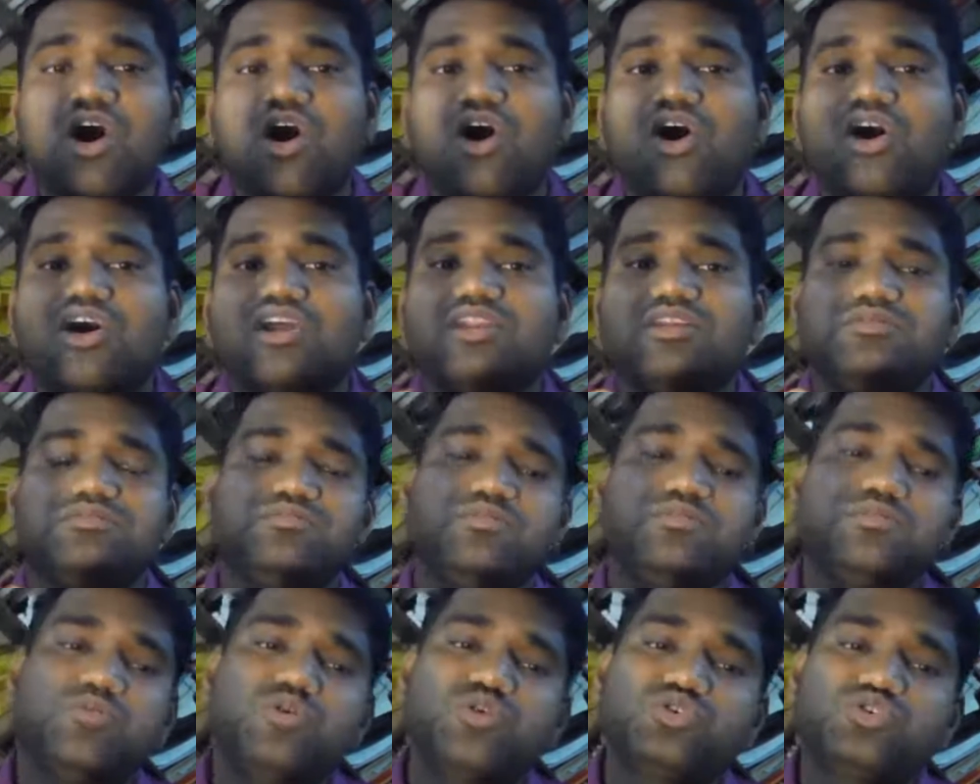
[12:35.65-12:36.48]
Or
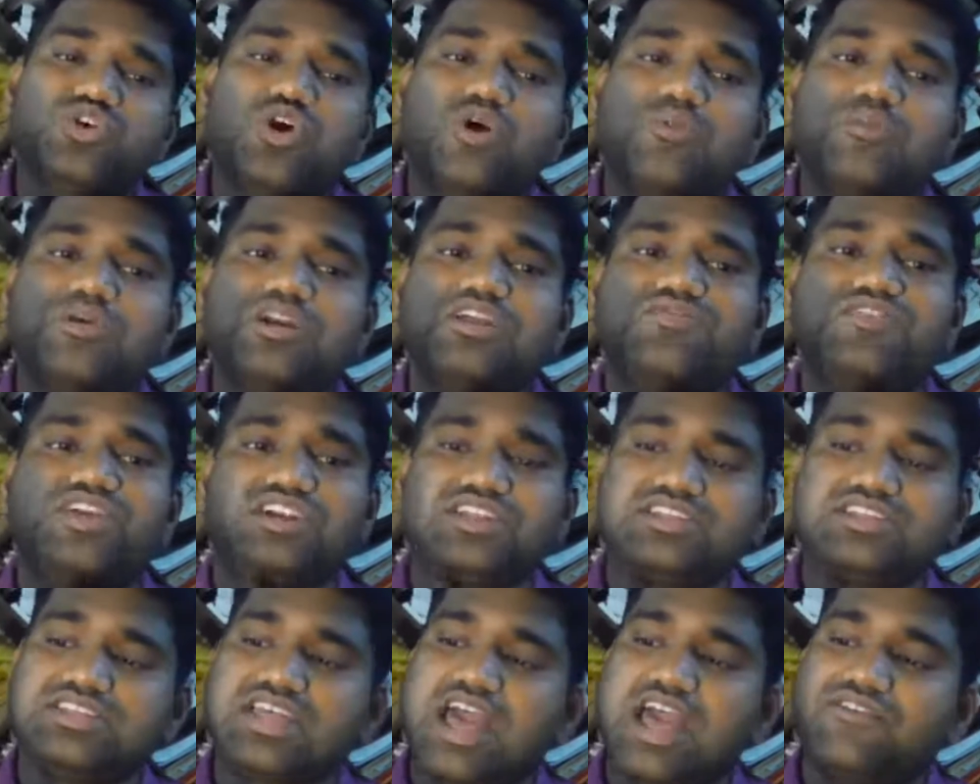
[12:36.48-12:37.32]
the most common
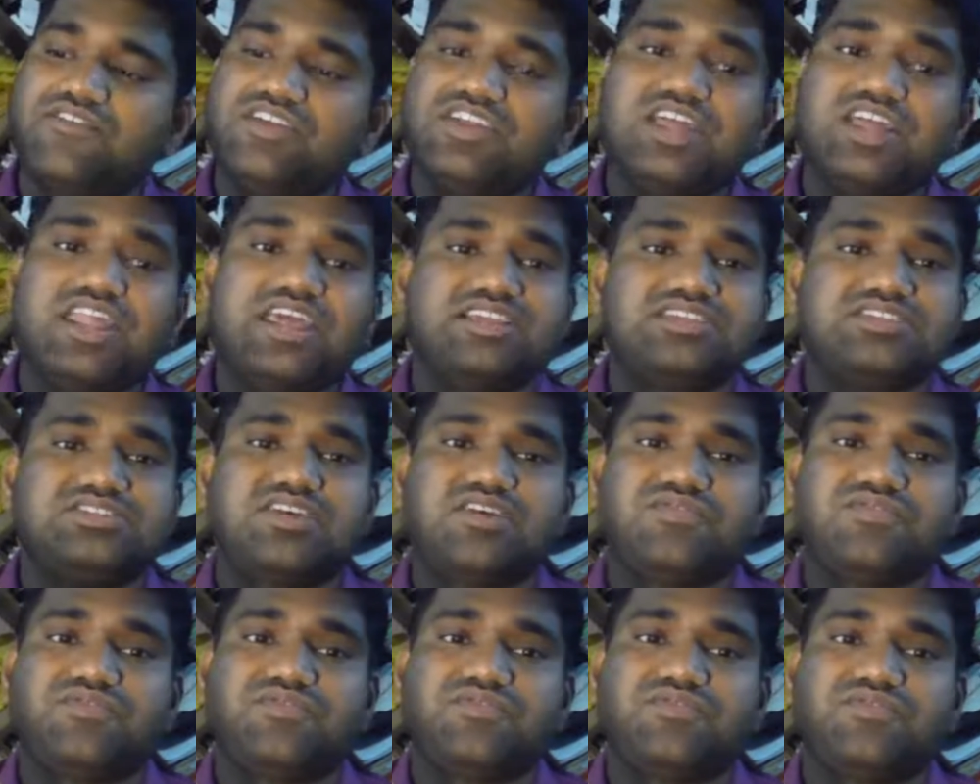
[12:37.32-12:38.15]
defect is having an
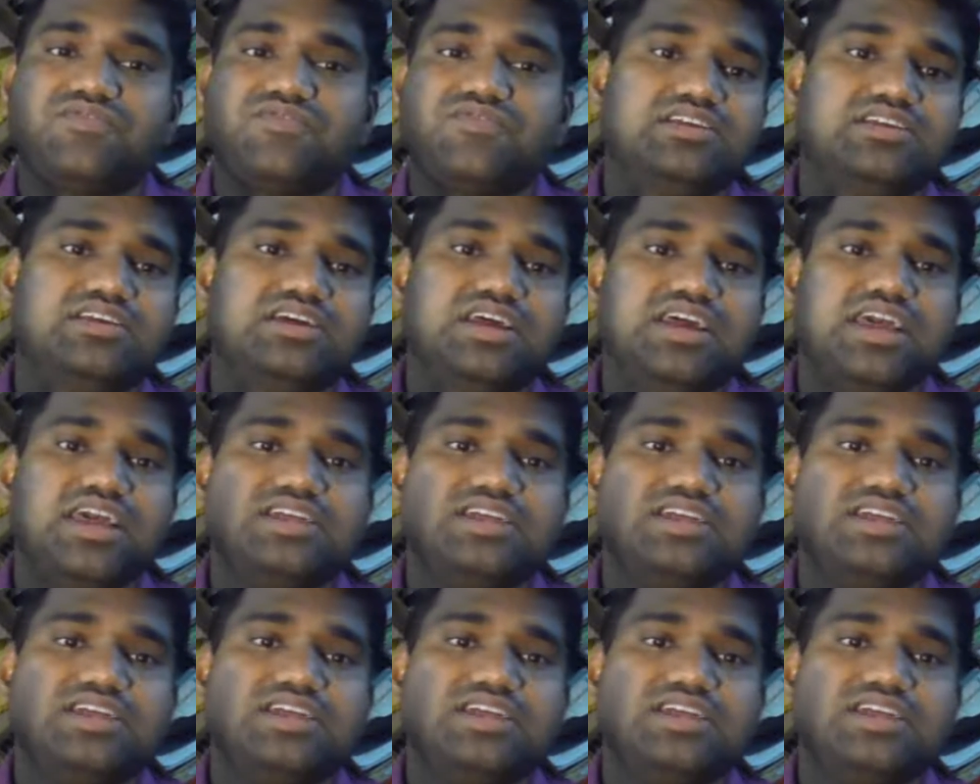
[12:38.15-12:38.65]
extra finger.